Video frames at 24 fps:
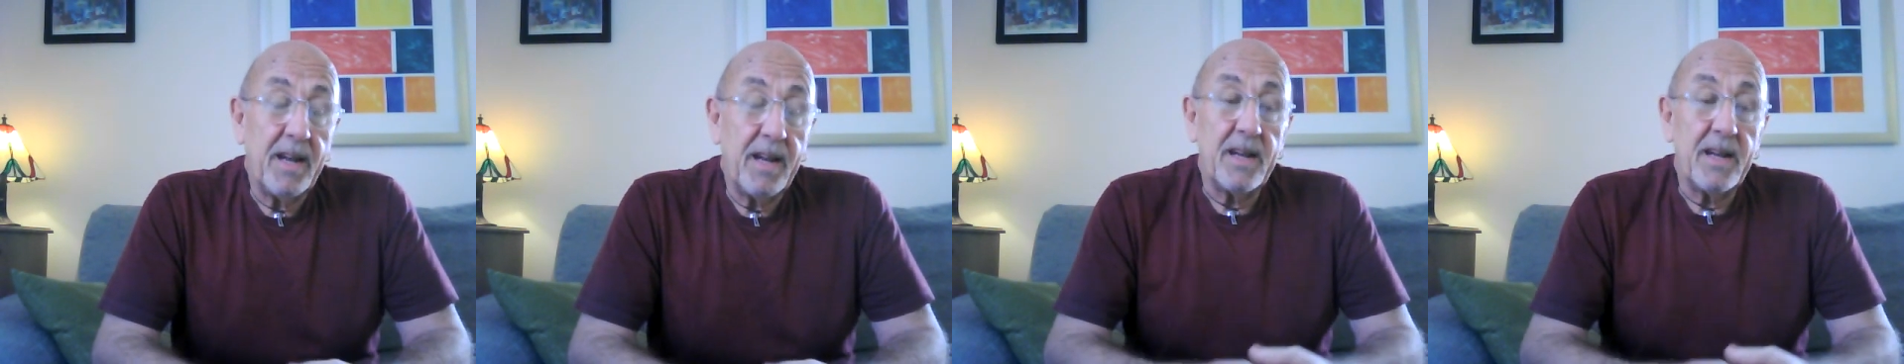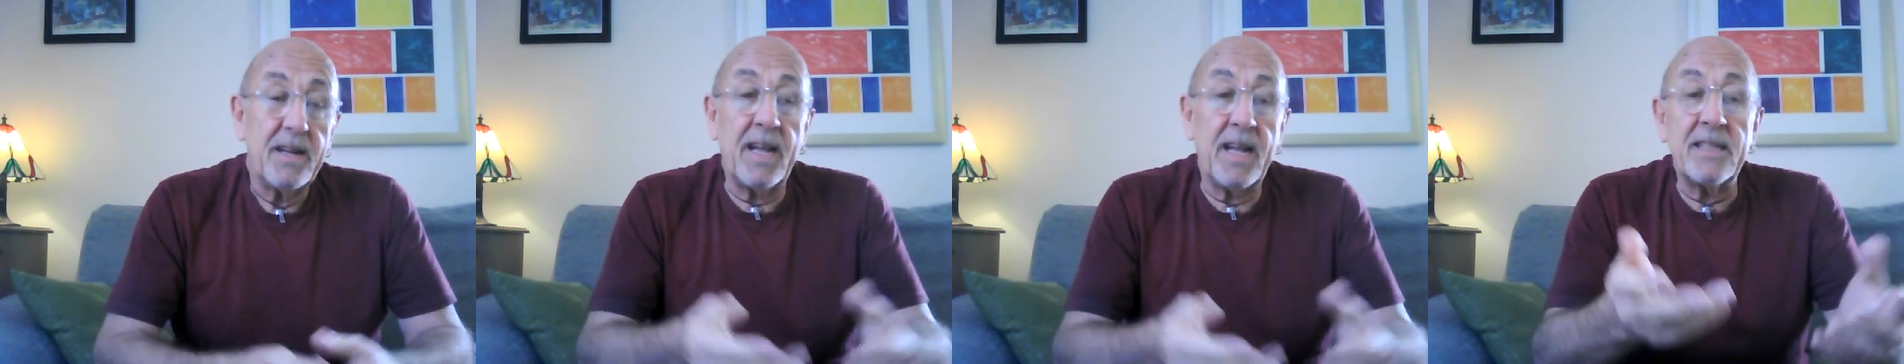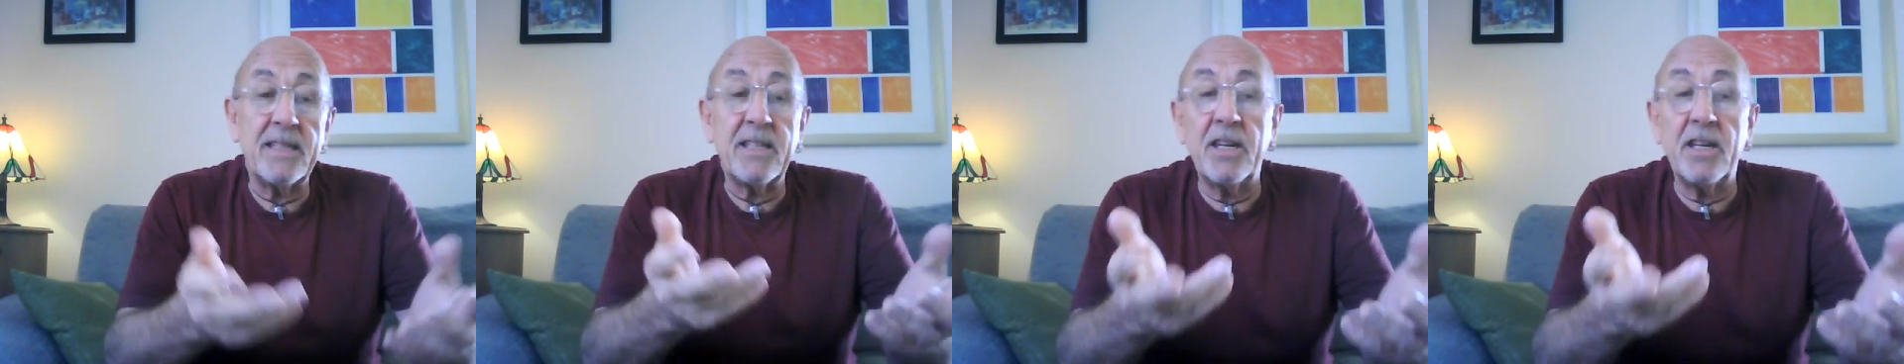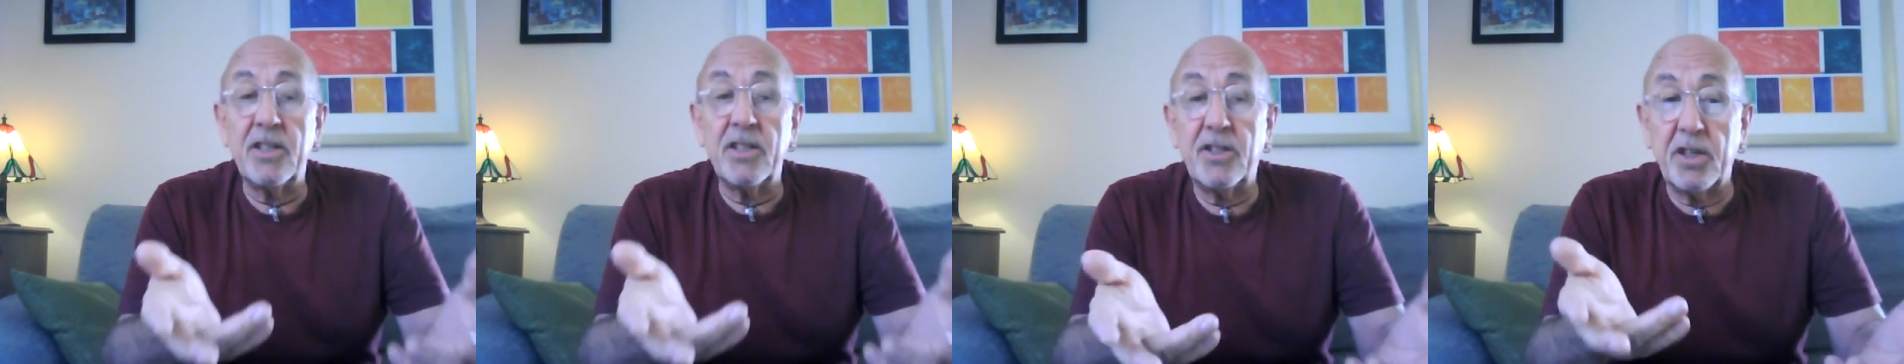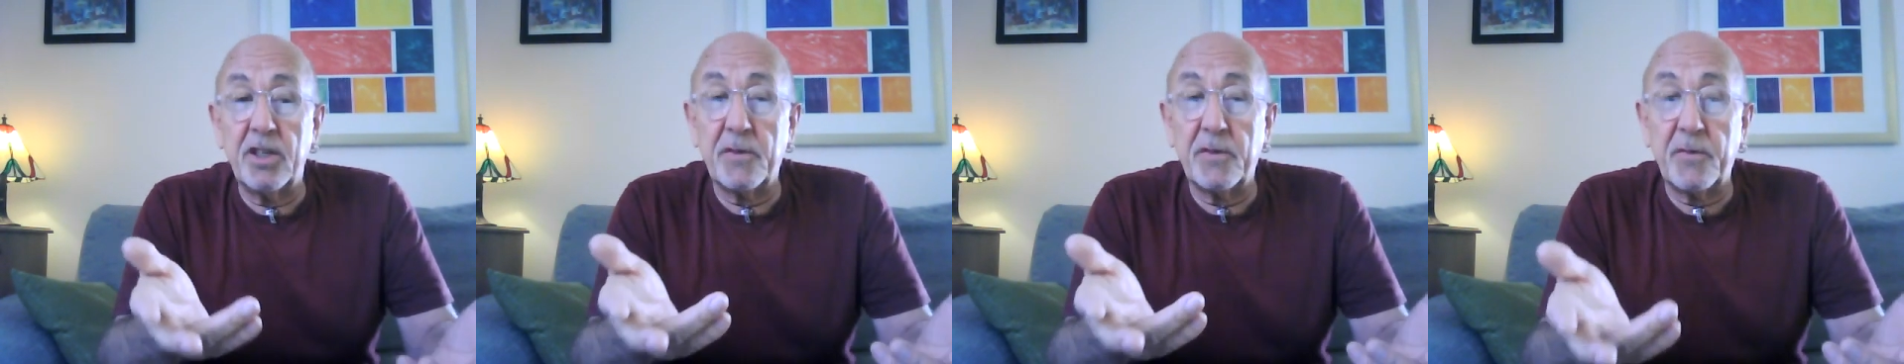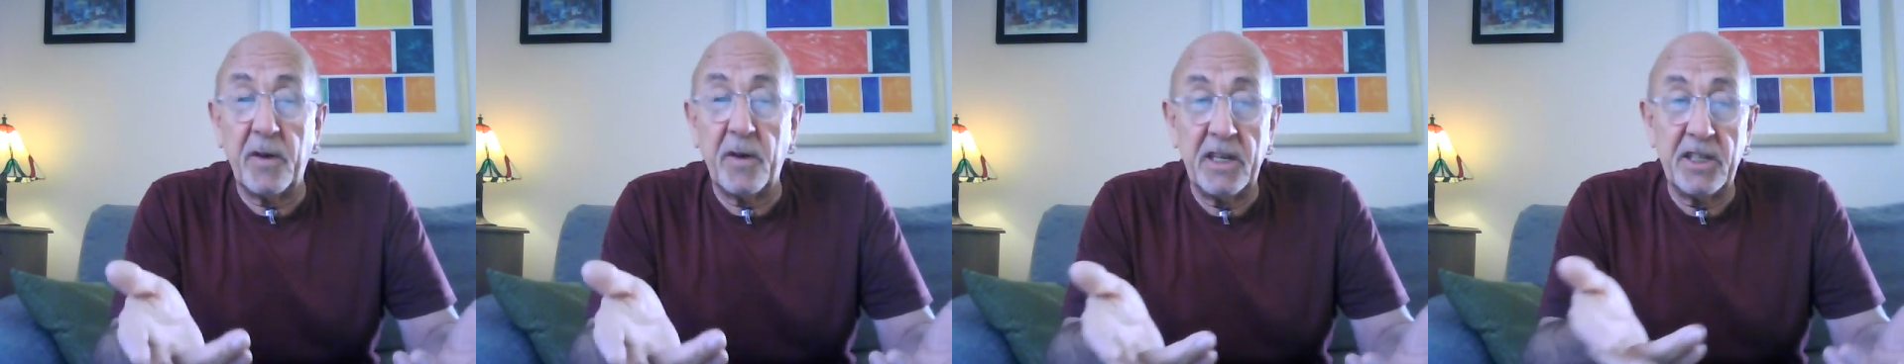London had
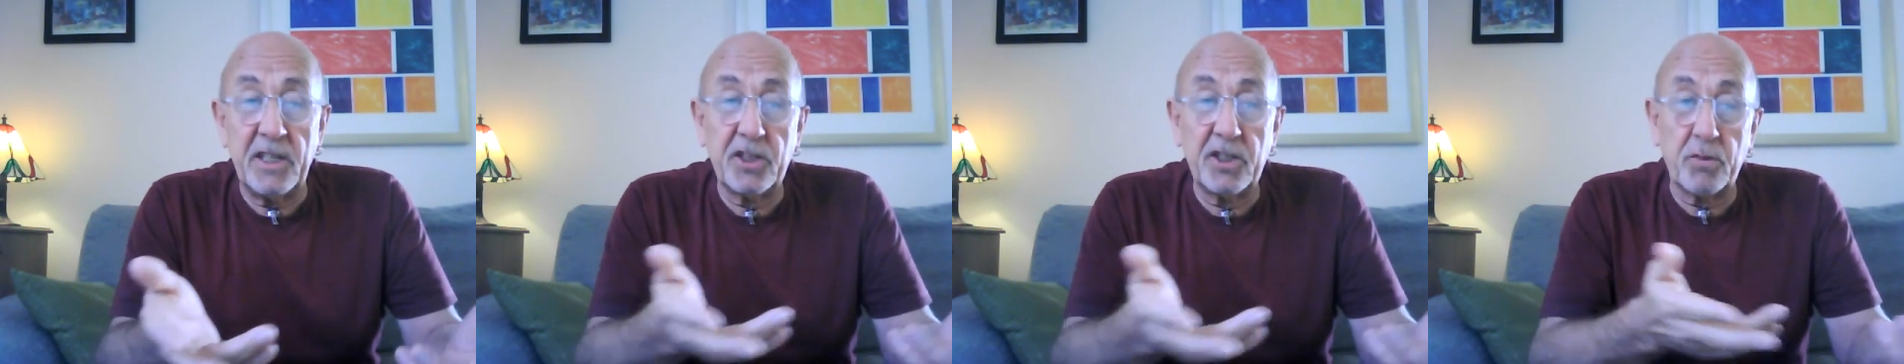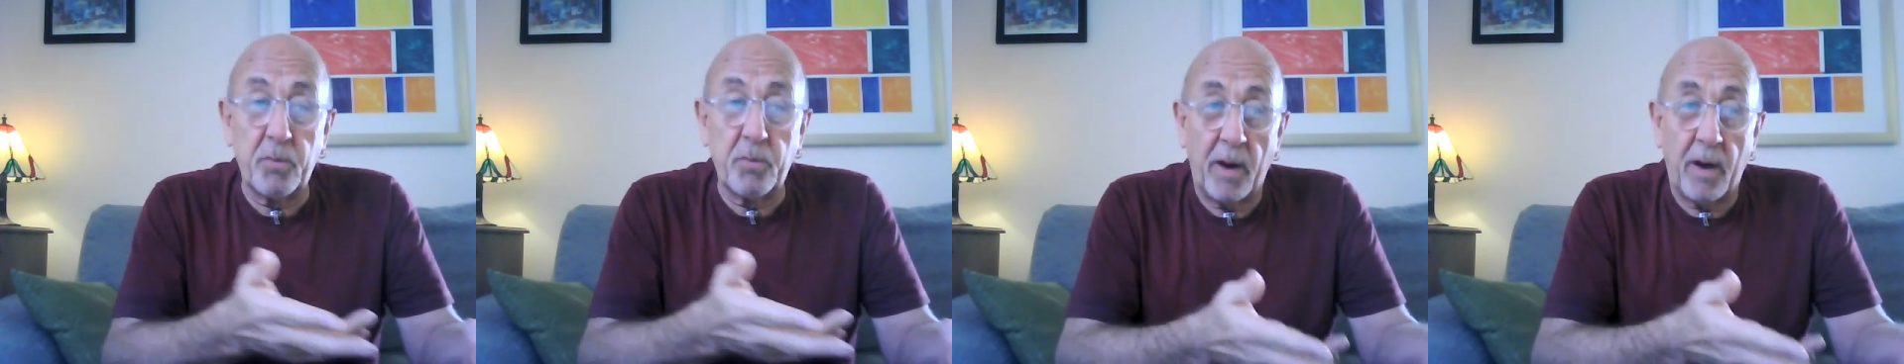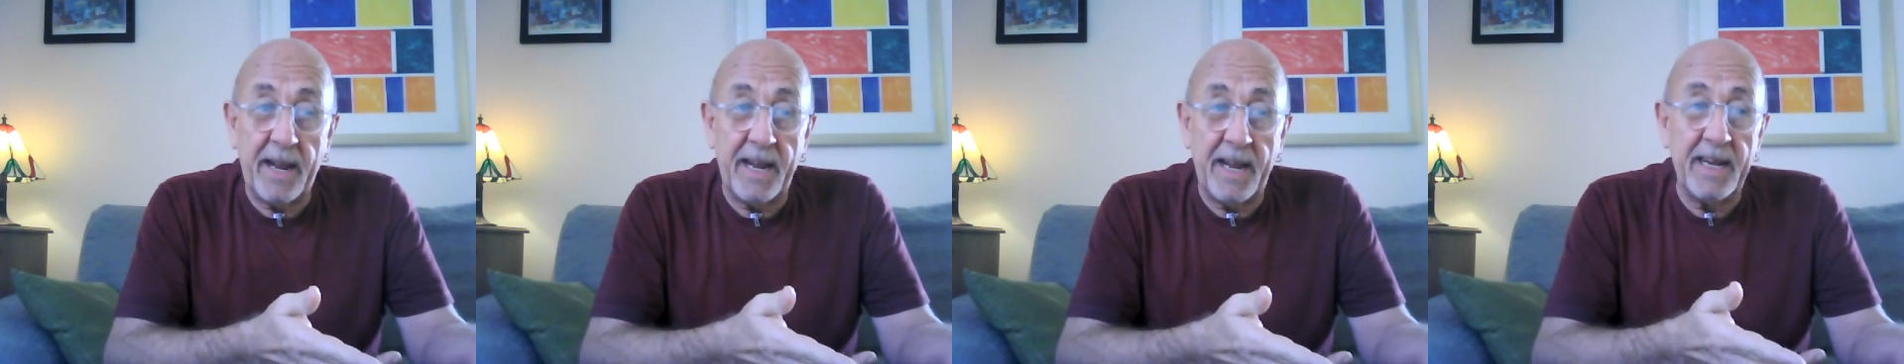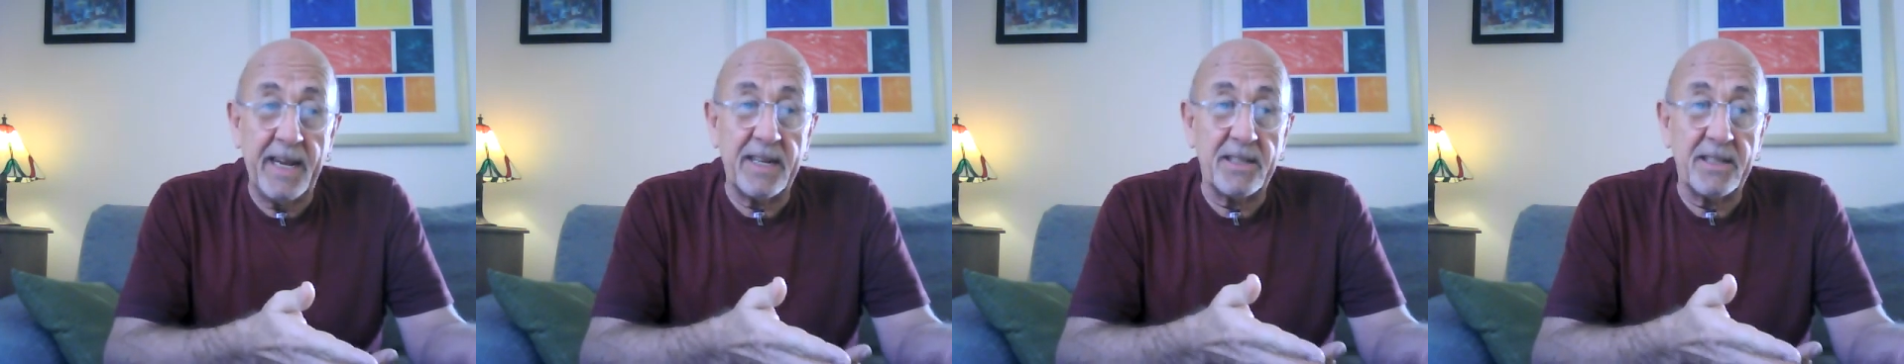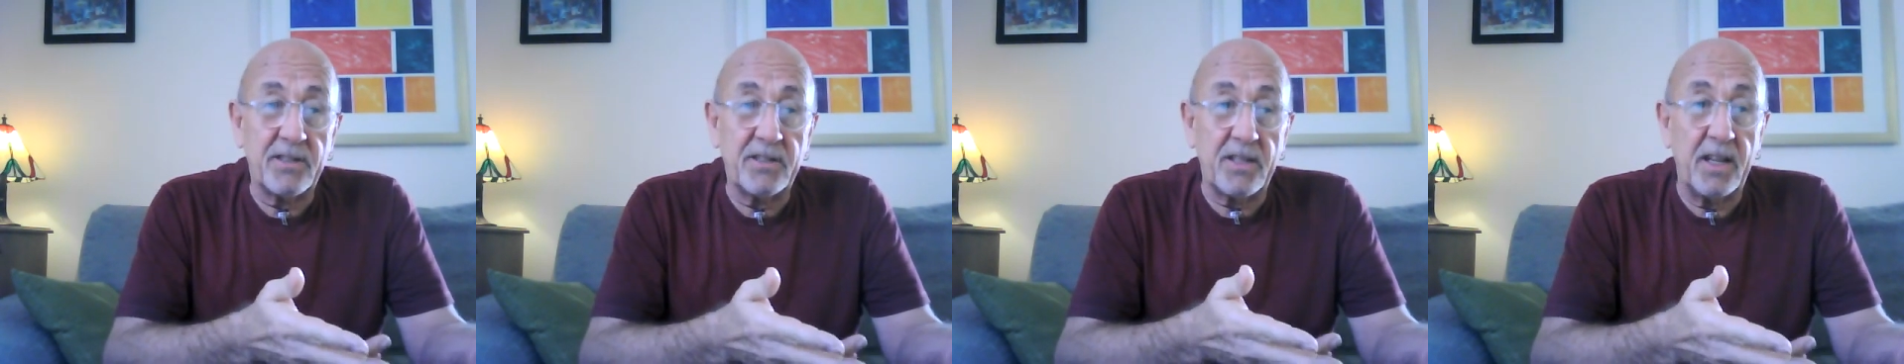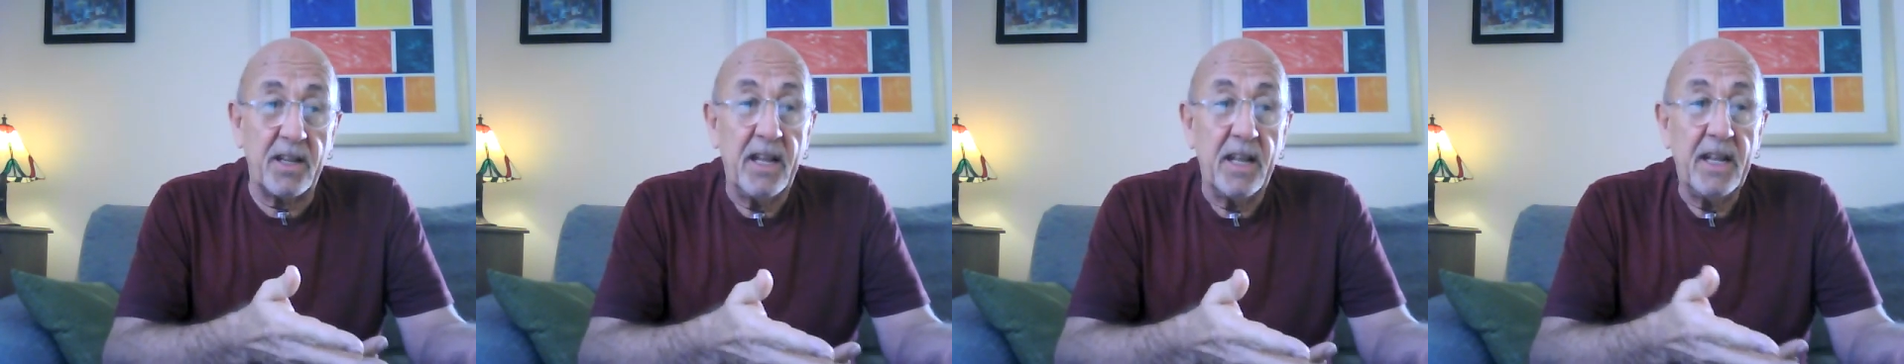just finished swinging
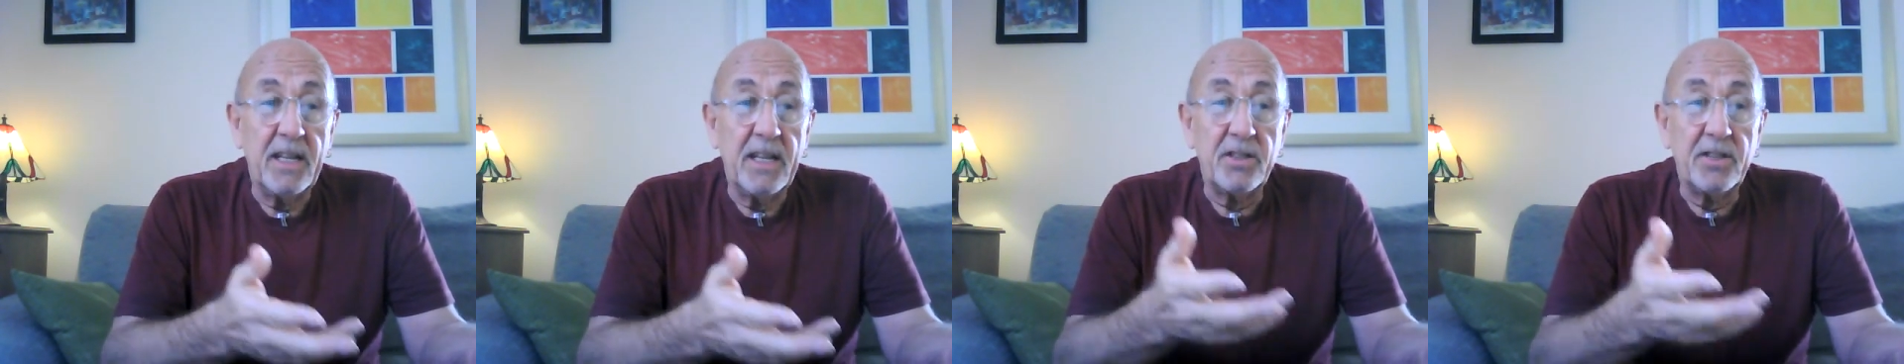as the